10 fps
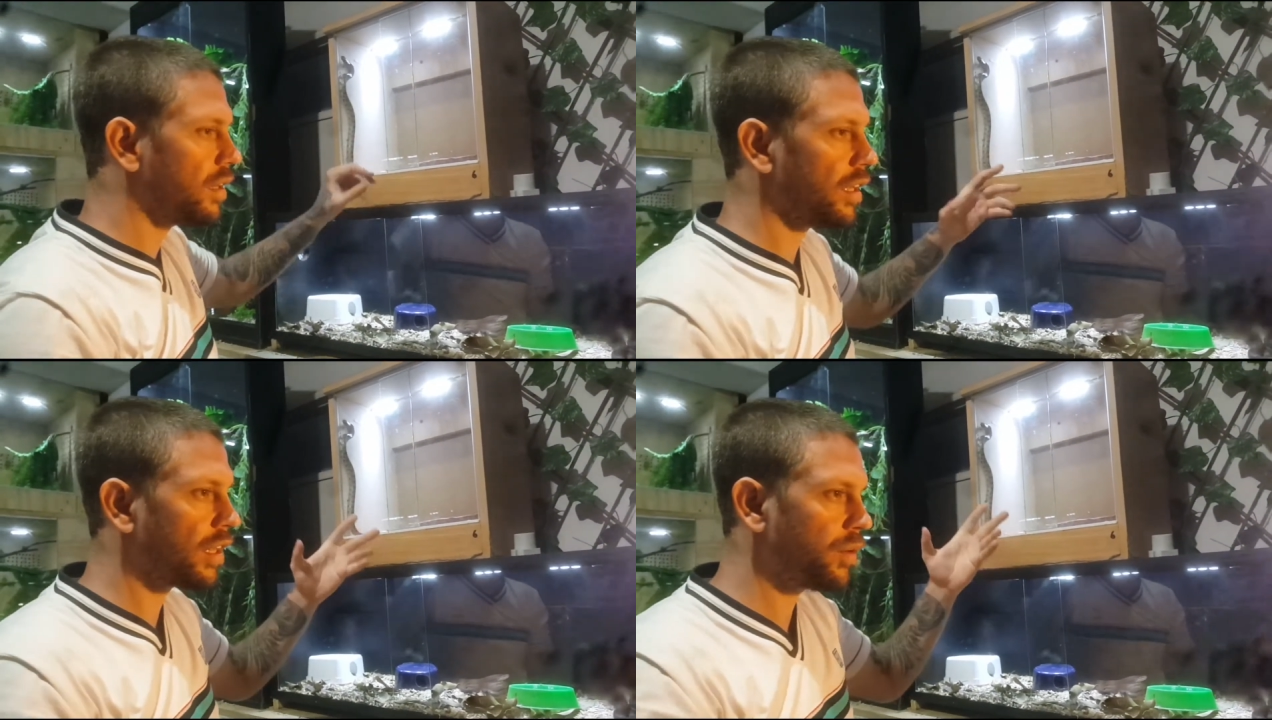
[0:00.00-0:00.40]

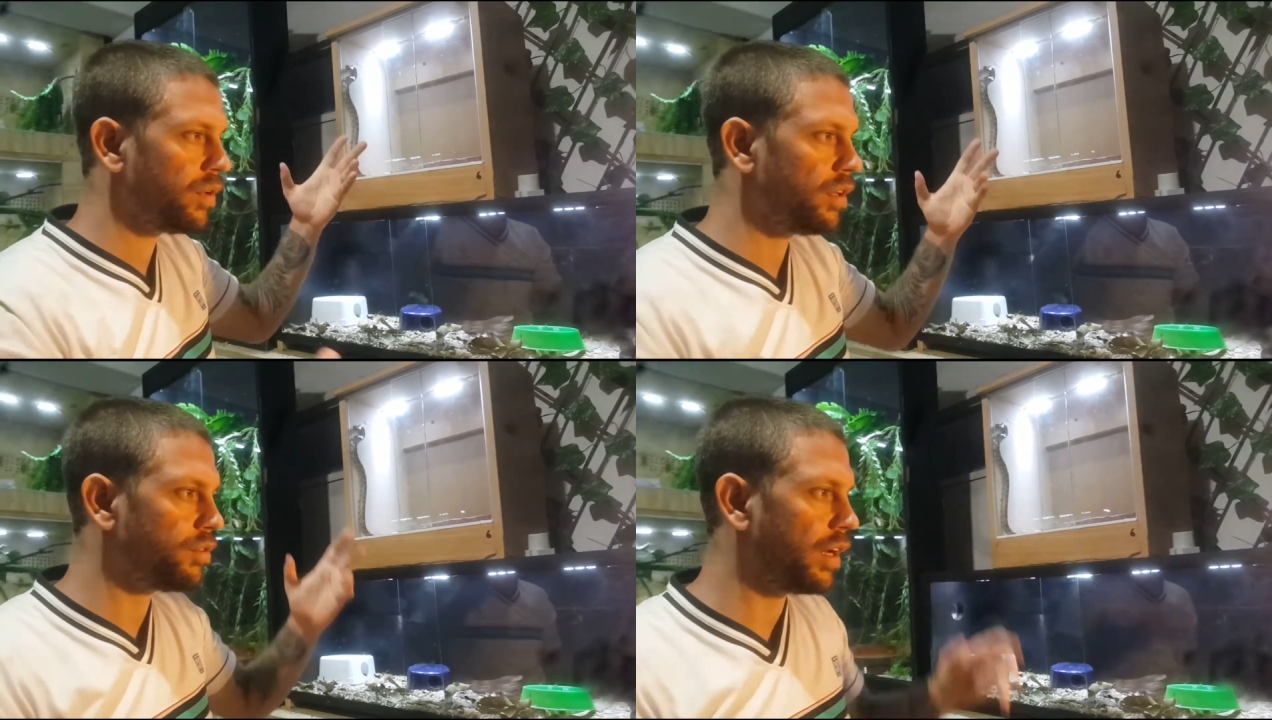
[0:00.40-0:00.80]
like
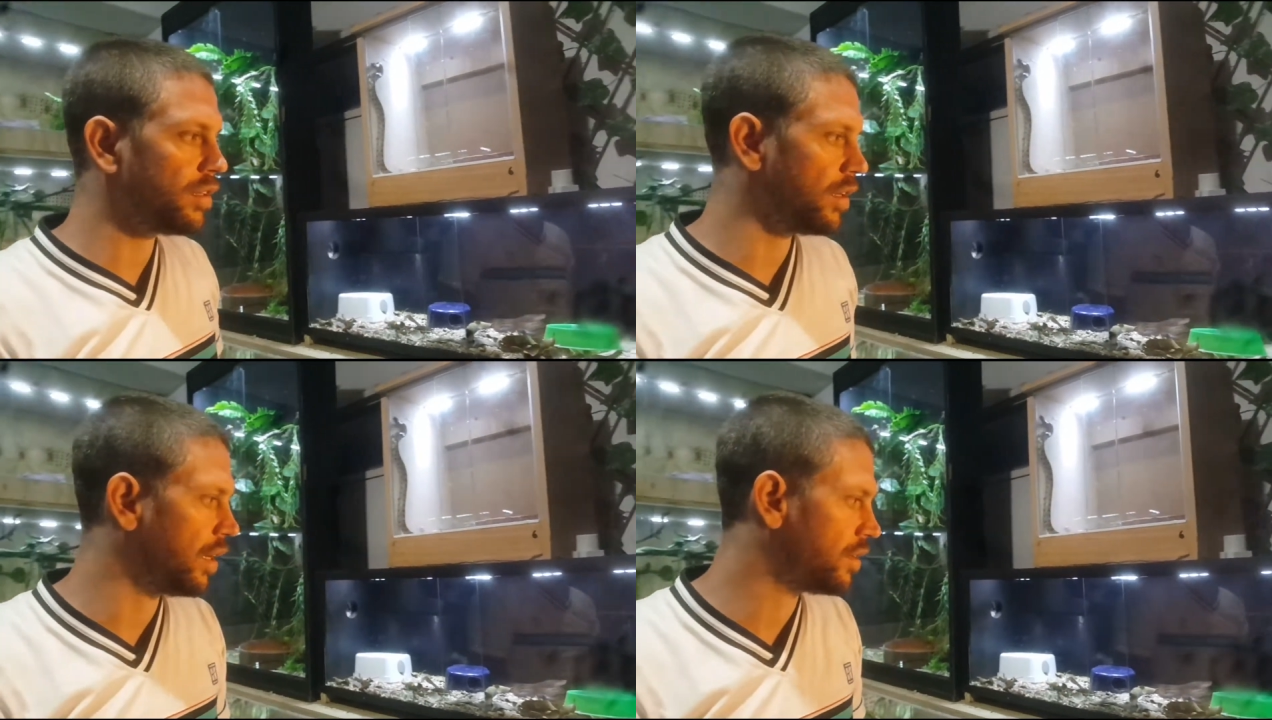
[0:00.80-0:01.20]
Taiwanese rat
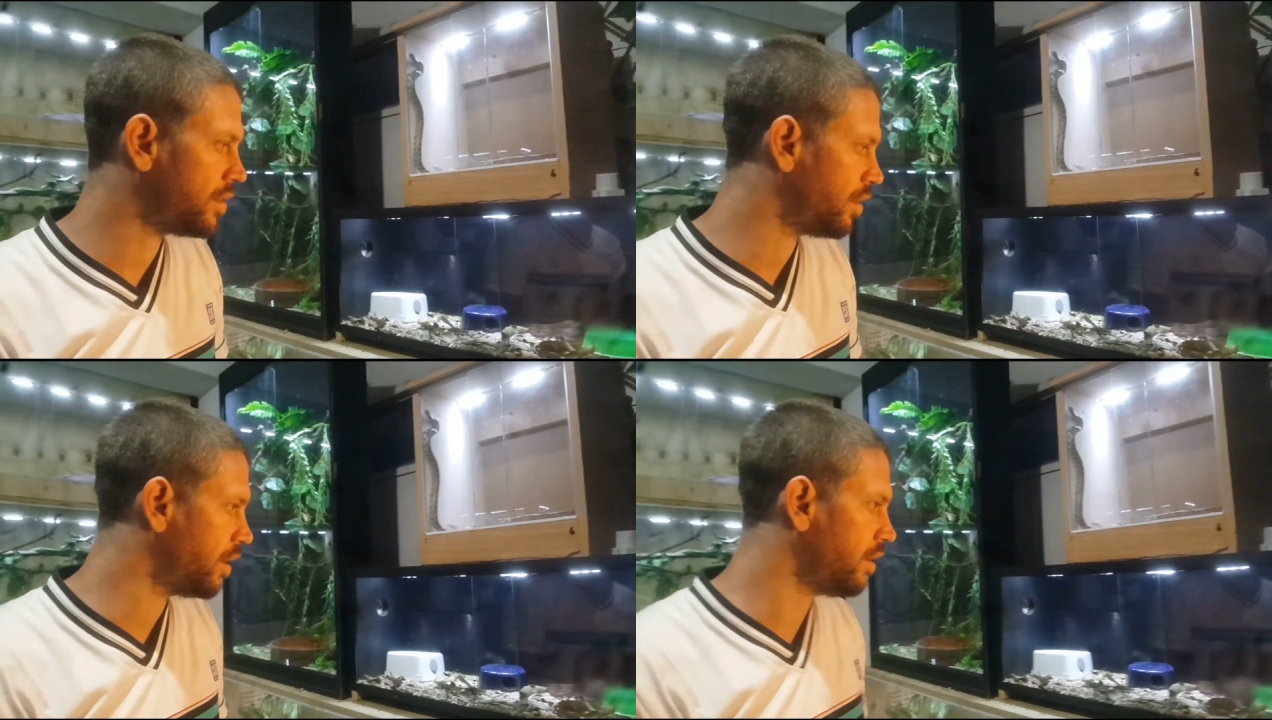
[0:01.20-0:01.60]

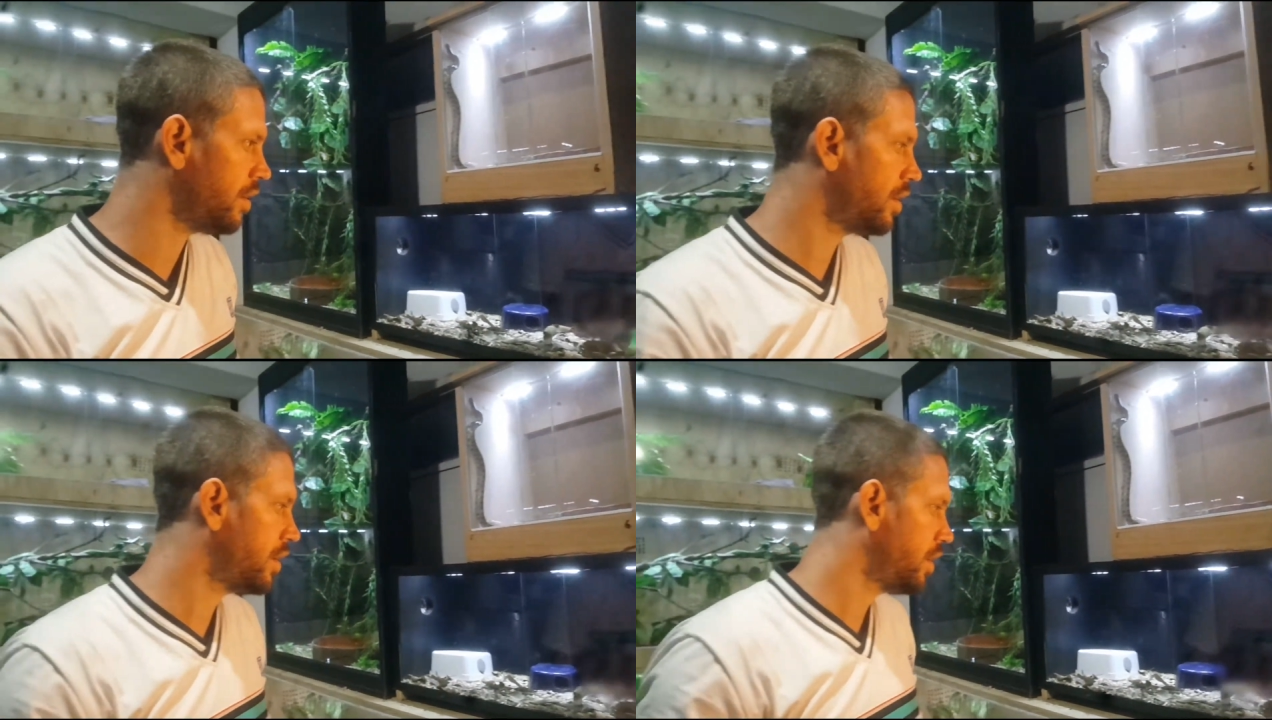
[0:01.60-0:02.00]
snakes, you know.
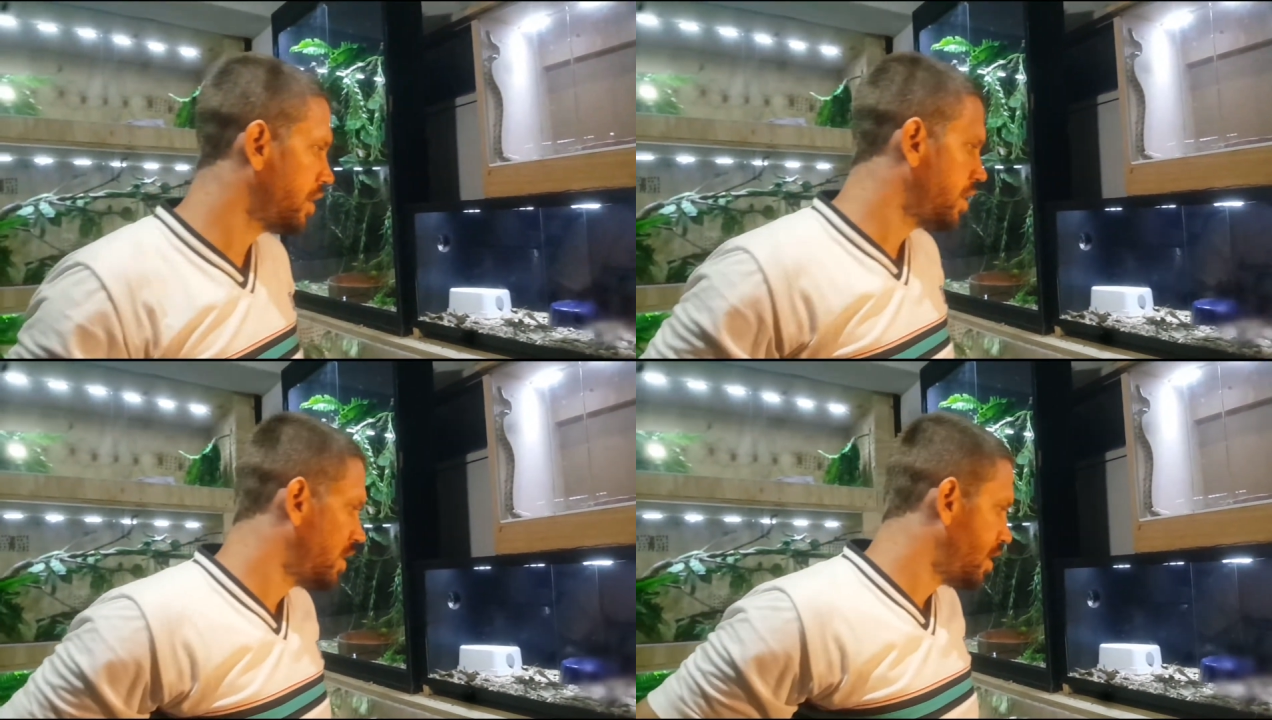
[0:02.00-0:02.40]

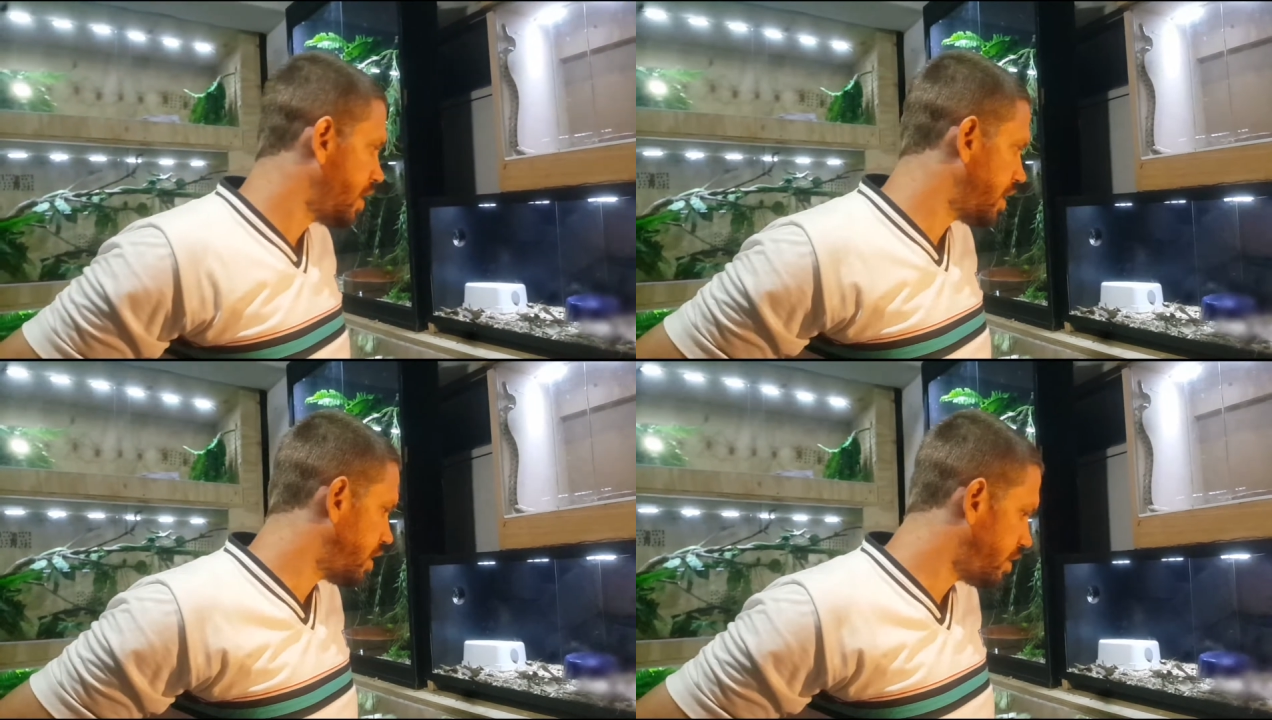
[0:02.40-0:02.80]

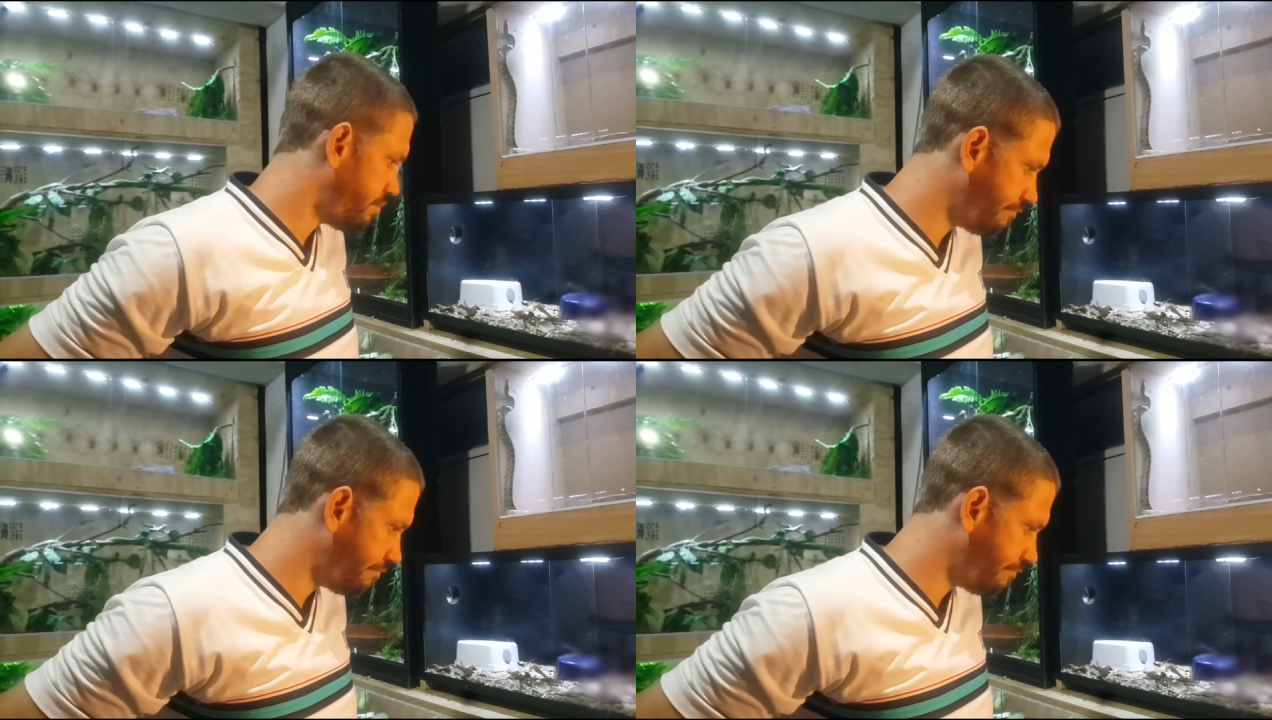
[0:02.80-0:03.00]
Their